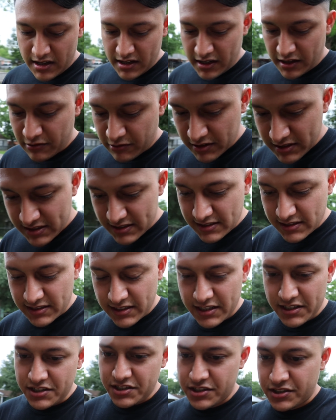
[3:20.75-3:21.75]
It was a
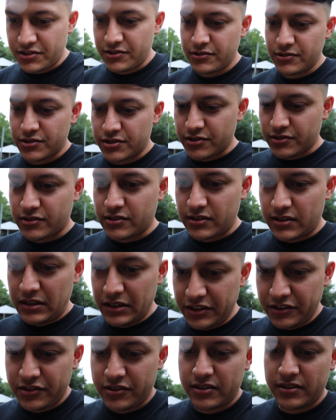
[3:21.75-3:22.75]
stage 2, so
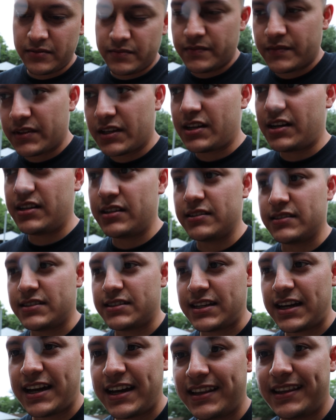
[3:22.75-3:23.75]
I'm kind of
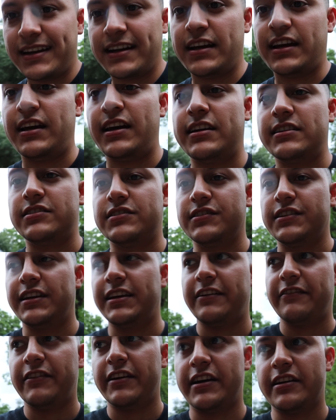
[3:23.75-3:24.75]
sad that I had to
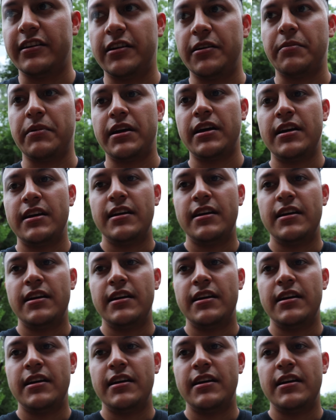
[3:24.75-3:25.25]
give that up.